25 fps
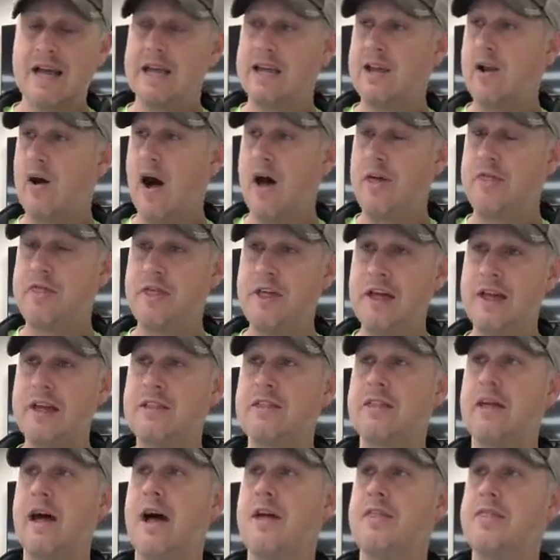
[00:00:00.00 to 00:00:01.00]
you know, I
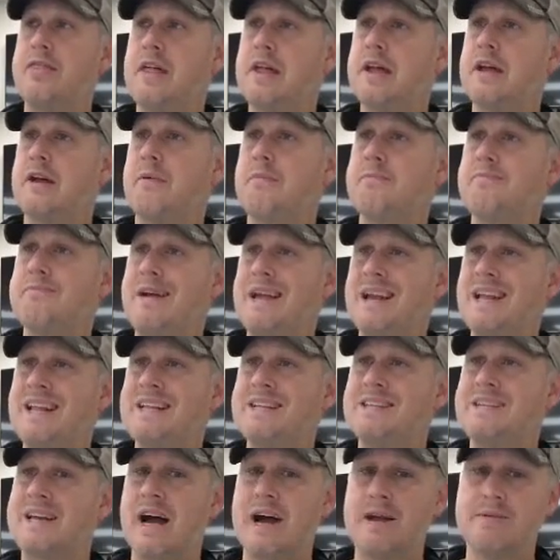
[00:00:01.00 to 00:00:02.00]
think I think
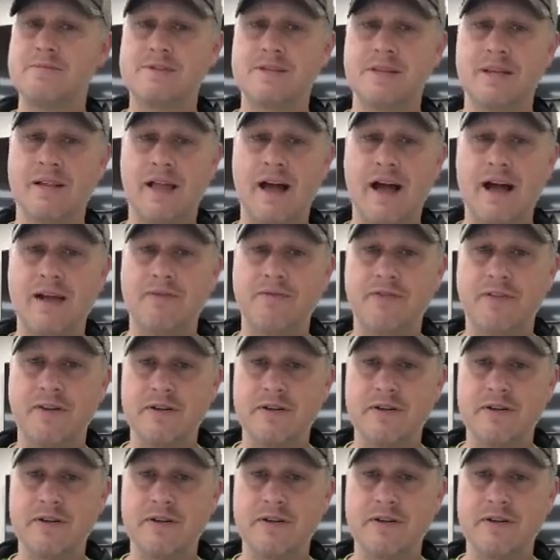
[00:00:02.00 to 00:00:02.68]
many times in life